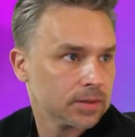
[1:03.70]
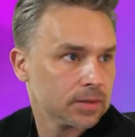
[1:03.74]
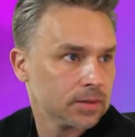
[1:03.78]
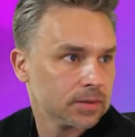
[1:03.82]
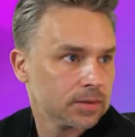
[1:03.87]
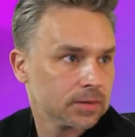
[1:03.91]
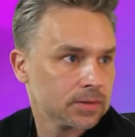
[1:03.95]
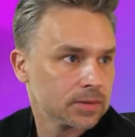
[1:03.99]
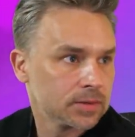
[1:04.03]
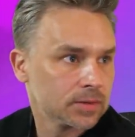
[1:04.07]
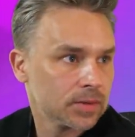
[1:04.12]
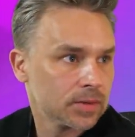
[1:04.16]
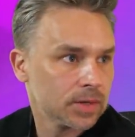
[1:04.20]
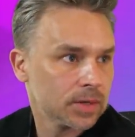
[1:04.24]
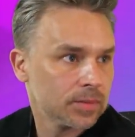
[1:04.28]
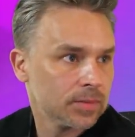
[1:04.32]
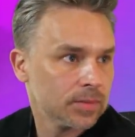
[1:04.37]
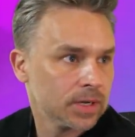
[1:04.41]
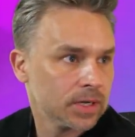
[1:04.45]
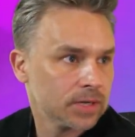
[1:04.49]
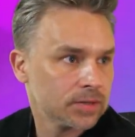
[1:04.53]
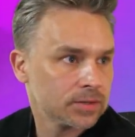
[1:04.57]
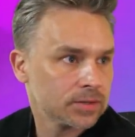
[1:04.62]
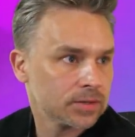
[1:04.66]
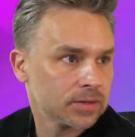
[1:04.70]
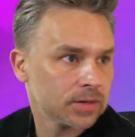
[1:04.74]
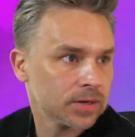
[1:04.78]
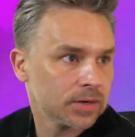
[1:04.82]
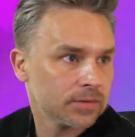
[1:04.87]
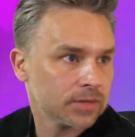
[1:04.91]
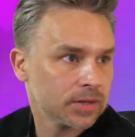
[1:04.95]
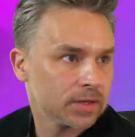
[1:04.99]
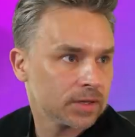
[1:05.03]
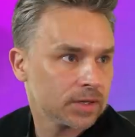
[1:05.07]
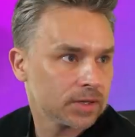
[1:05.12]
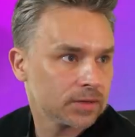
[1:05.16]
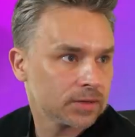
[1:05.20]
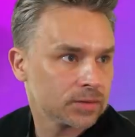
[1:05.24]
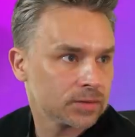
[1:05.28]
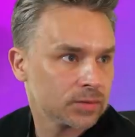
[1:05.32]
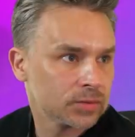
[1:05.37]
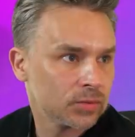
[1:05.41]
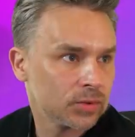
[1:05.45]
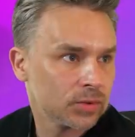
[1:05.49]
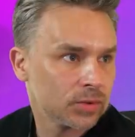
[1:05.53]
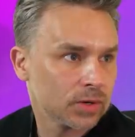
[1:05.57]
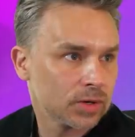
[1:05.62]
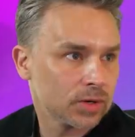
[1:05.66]
just want to make sure everything is
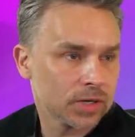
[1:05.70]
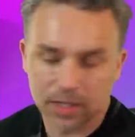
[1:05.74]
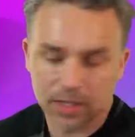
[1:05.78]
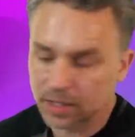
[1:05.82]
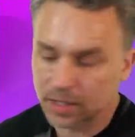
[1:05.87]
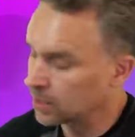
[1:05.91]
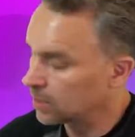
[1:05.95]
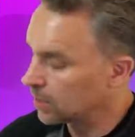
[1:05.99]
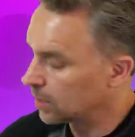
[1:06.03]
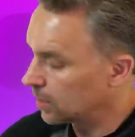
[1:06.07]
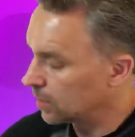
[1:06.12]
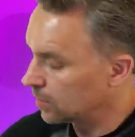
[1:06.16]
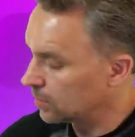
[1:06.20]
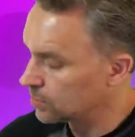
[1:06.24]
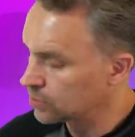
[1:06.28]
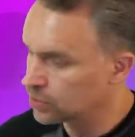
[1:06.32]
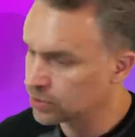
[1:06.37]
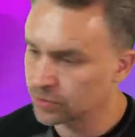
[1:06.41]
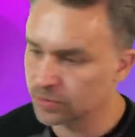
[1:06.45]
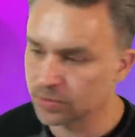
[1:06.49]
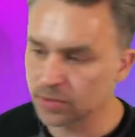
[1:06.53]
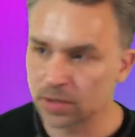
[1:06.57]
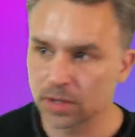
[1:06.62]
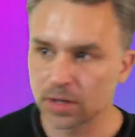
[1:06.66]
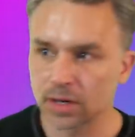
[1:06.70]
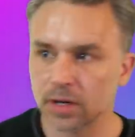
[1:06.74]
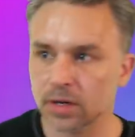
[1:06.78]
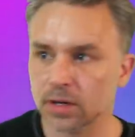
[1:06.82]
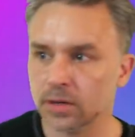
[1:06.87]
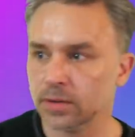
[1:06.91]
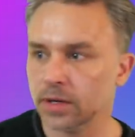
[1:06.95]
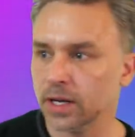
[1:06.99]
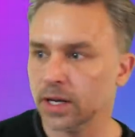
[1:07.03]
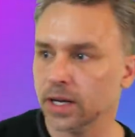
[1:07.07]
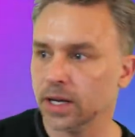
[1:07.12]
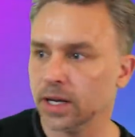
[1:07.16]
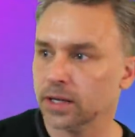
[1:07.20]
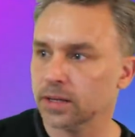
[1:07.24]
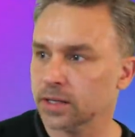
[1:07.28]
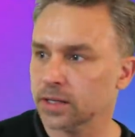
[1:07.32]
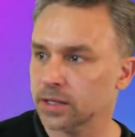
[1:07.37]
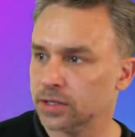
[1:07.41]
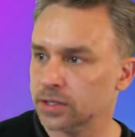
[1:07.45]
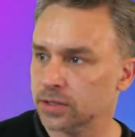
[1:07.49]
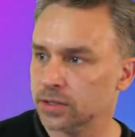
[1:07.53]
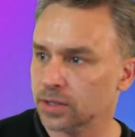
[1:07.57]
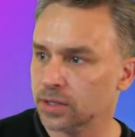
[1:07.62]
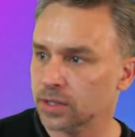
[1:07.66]
working as you know, and
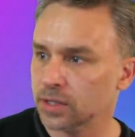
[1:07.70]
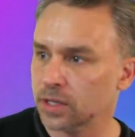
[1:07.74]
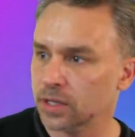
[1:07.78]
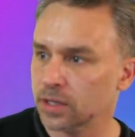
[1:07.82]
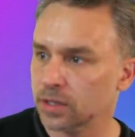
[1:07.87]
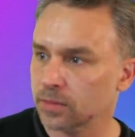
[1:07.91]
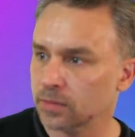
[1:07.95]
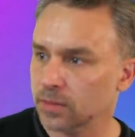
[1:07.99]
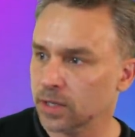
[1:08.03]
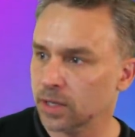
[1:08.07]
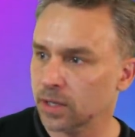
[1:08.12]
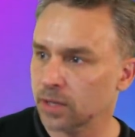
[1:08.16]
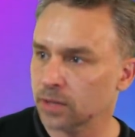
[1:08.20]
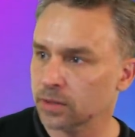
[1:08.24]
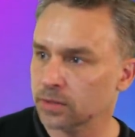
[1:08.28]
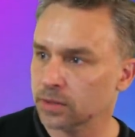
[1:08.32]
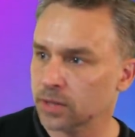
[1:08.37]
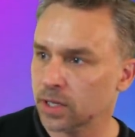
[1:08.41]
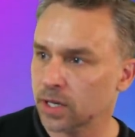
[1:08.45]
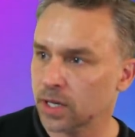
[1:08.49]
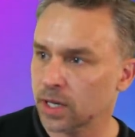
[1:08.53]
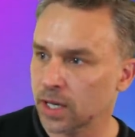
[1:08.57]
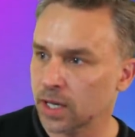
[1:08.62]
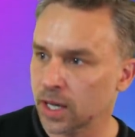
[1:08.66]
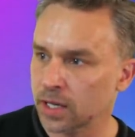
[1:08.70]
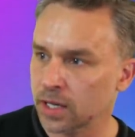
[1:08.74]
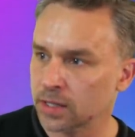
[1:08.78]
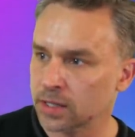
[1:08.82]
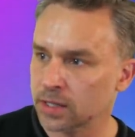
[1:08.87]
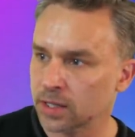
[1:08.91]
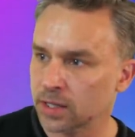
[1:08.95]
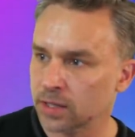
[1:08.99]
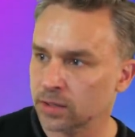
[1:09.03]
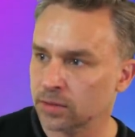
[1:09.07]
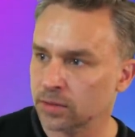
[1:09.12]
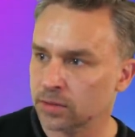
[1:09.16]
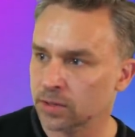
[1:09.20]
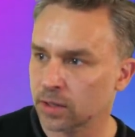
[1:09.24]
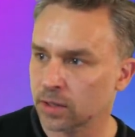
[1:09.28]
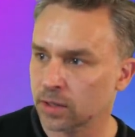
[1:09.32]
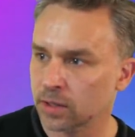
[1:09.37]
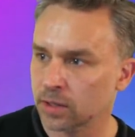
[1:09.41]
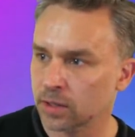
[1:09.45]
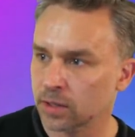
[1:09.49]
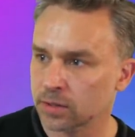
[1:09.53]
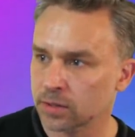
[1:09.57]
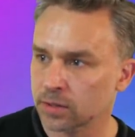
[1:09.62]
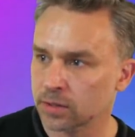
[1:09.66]
that you can hear me okay, and that you can
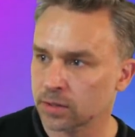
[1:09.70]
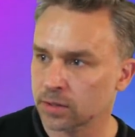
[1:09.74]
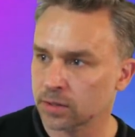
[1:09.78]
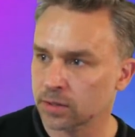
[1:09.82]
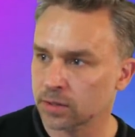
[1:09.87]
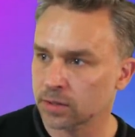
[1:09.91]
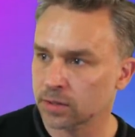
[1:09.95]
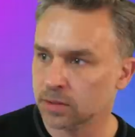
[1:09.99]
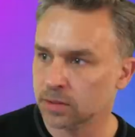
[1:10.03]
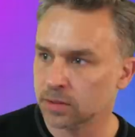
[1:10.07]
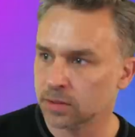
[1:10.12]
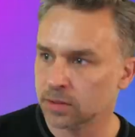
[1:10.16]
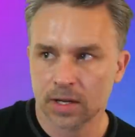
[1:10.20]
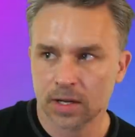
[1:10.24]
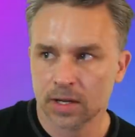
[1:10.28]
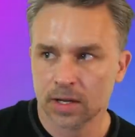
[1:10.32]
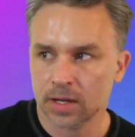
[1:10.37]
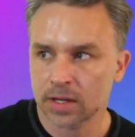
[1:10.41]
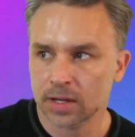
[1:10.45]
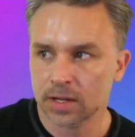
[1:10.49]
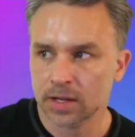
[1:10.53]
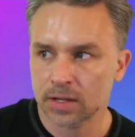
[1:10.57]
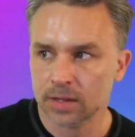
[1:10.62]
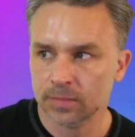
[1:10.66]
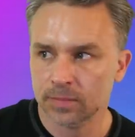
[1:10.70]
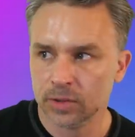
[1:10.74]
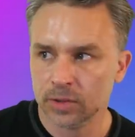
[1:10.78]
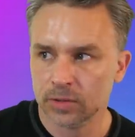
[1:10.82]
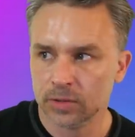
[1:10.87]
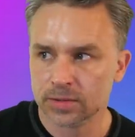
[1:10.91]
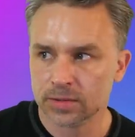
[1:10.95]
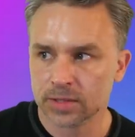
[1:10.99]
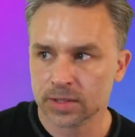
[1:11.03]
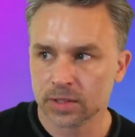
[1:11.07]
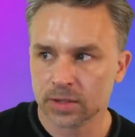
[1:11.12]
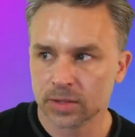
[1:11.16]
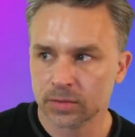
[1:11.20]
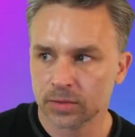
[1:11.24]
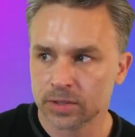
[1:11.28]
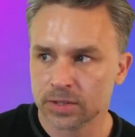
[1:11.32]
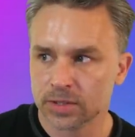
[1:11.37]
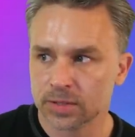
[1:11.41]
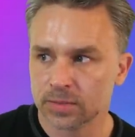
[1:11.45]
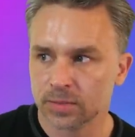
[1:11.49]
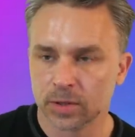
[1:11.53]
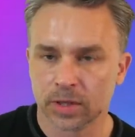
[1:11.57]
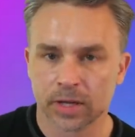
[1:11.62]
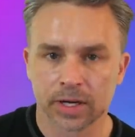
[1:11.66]
also the music which
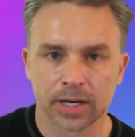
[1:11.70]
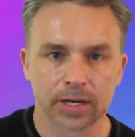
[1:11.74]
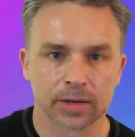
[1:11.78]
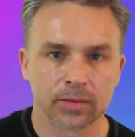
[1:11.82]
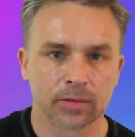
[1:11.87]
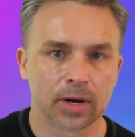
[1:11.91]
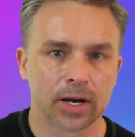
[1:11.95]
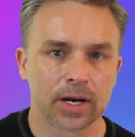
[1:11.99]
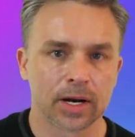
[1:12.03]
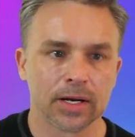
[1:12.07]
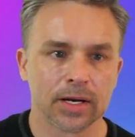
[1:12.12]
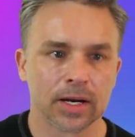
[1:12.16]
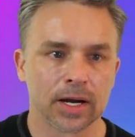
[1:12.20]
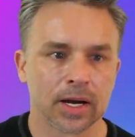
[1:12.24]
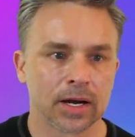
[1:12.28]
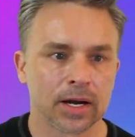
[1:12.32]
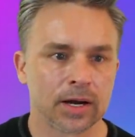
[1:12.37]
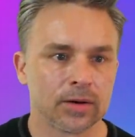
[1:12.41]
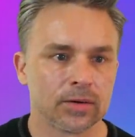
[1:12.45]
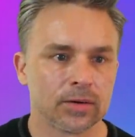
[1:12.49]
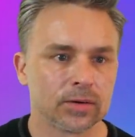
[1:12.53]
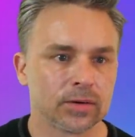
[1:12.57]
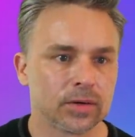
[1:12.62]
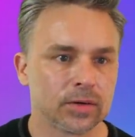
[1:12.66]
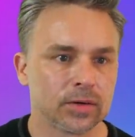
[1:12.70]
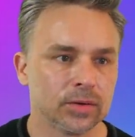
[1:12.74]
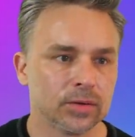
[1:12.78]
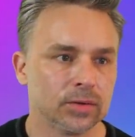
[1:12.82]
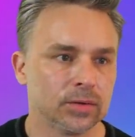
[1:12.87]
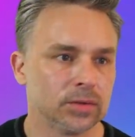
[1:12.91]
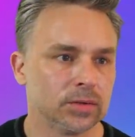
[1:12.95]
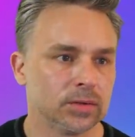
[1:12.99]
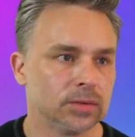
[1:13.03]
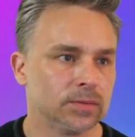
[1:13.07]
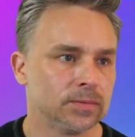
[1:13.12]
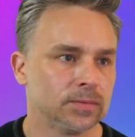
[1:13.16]
is playing right now. Cool.